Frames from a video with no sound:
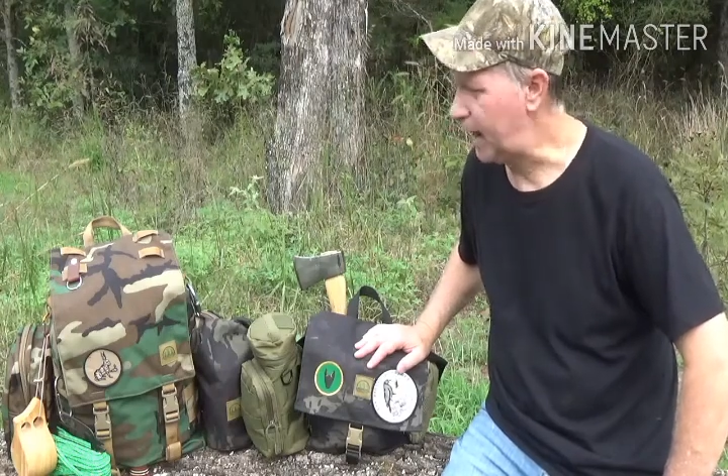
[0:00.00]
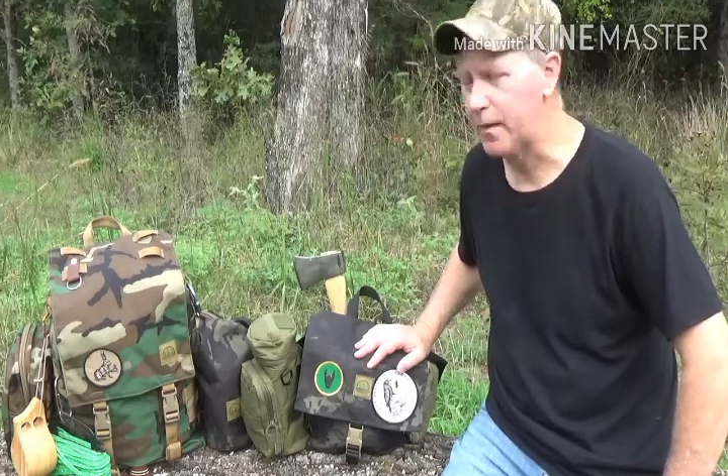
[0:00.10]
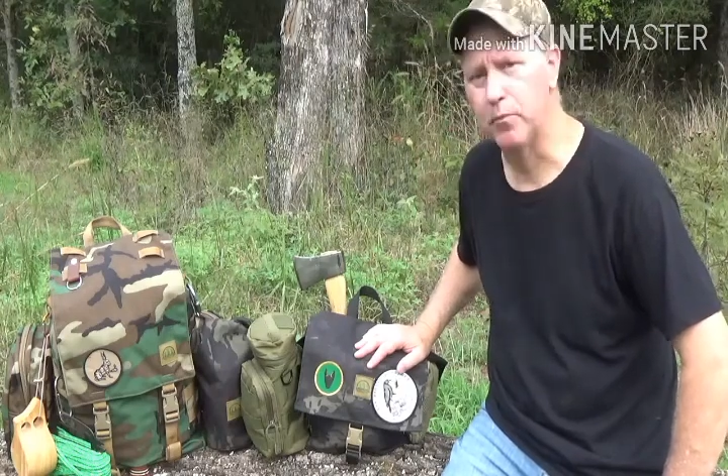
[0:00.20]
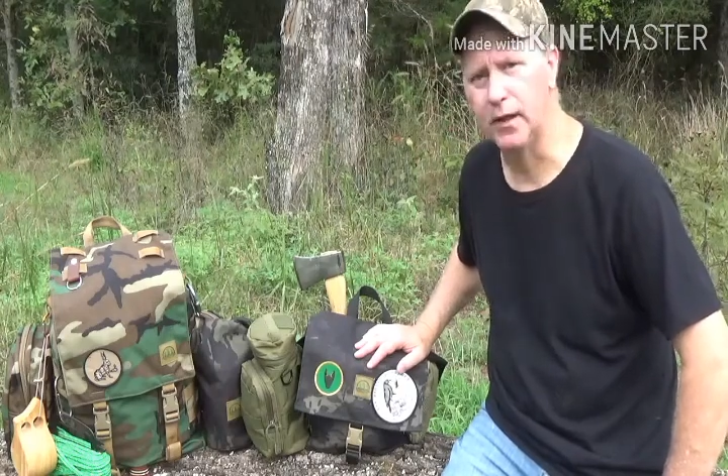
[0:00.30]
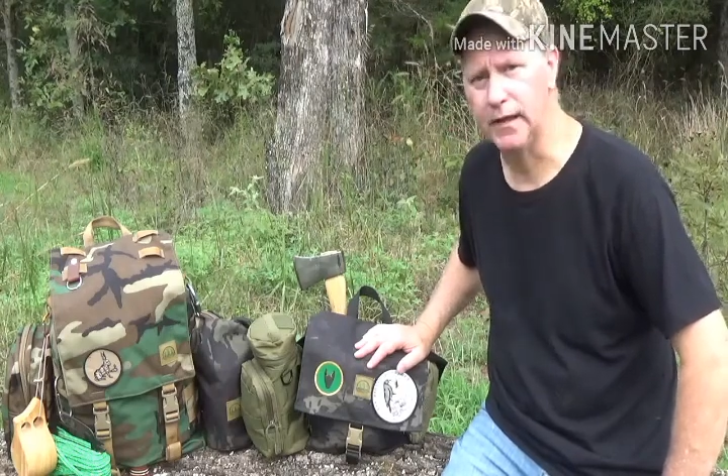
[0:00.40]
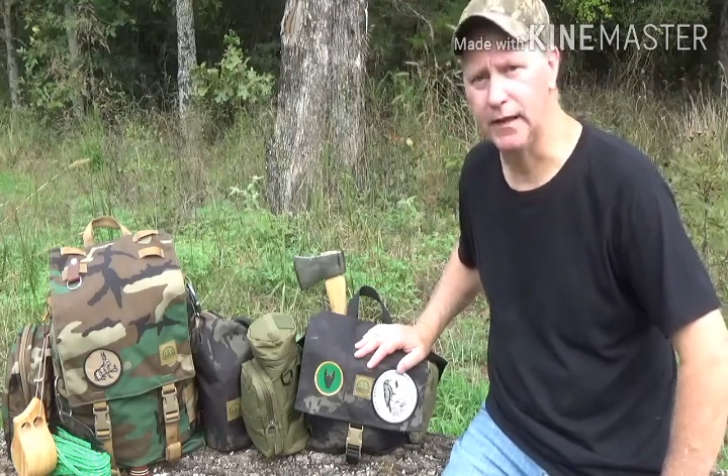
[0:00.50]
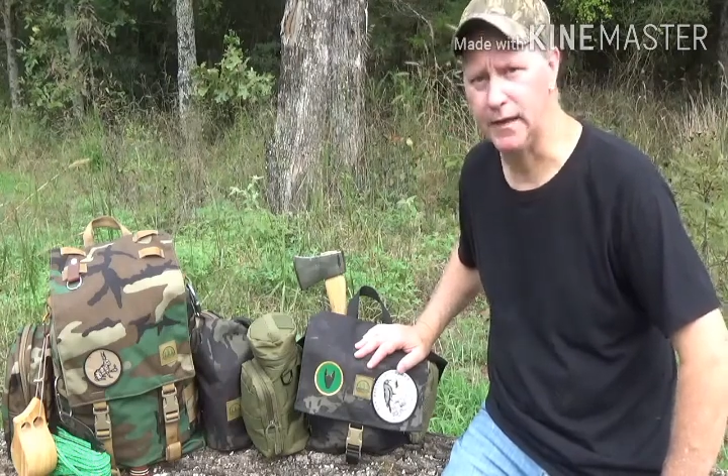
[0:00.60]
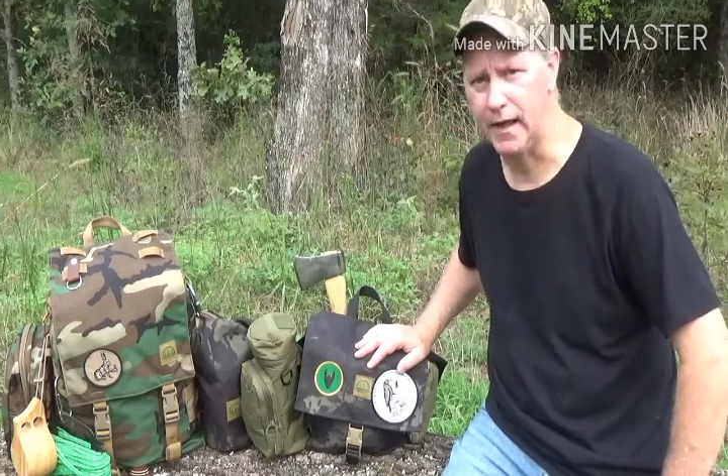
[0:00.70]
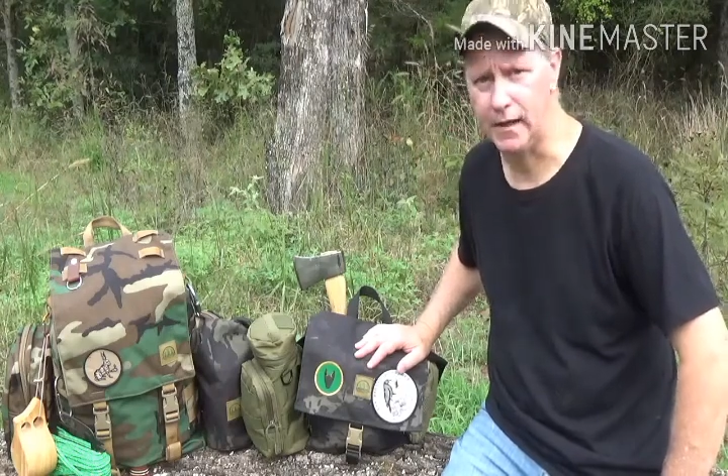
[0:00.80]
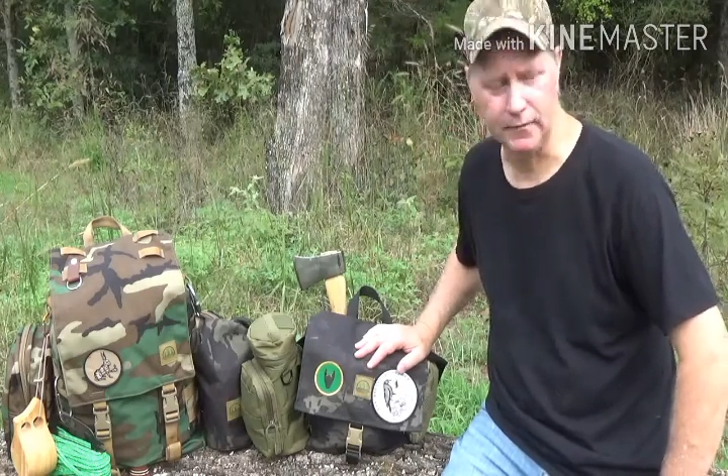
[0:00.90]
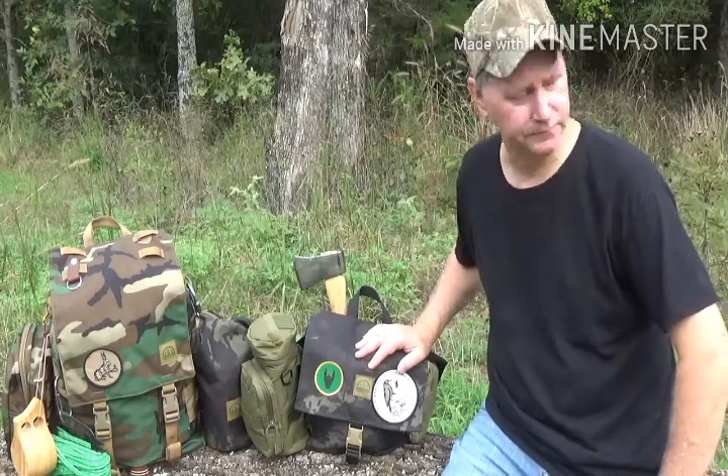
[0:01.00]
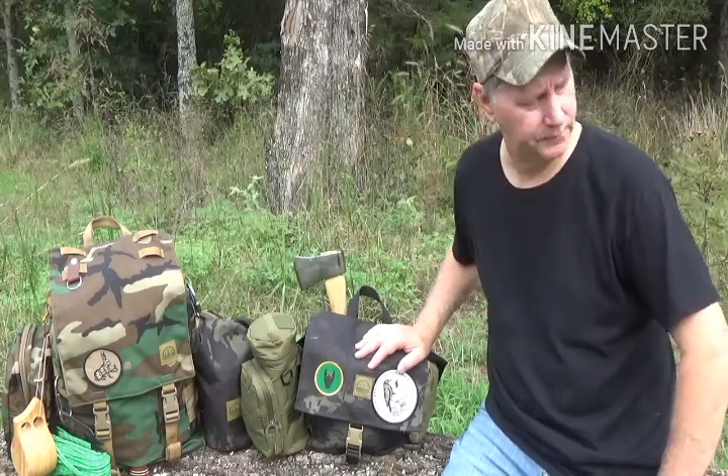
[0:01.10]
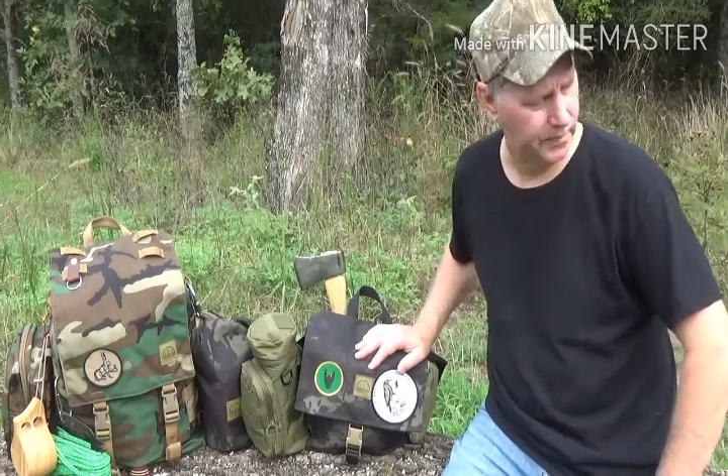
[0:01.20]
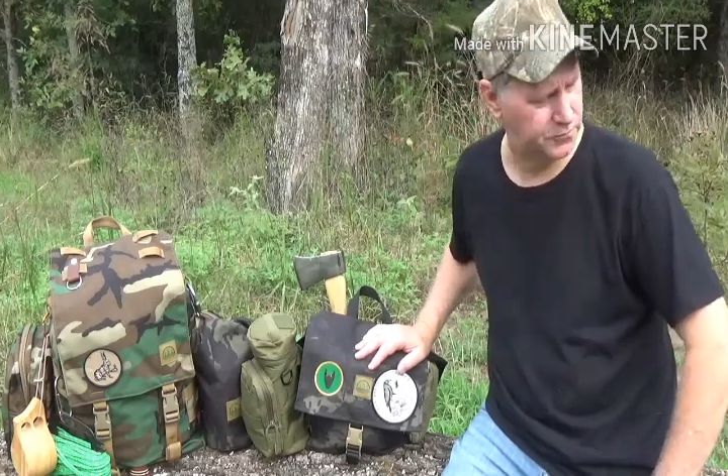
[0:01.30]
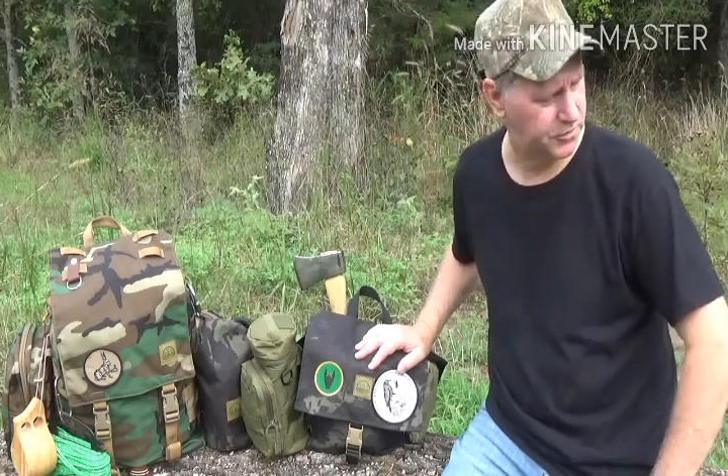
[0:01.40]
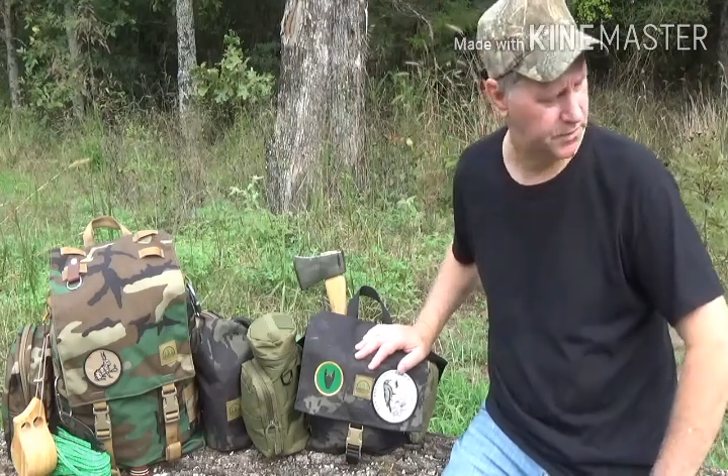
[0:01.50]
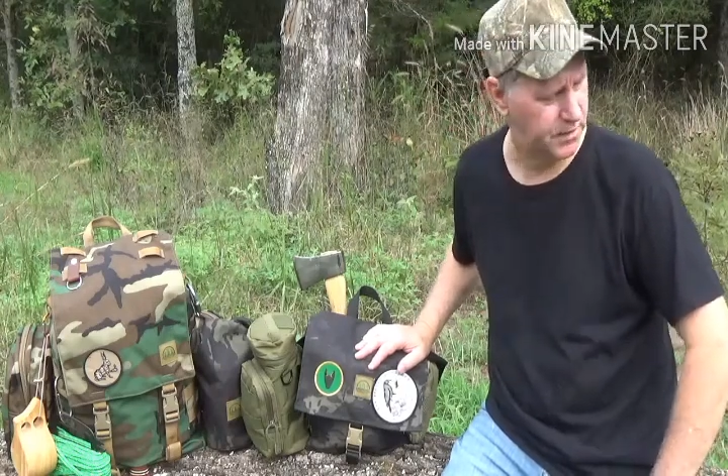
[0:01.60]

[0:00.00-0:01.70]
had to bring it down. It was just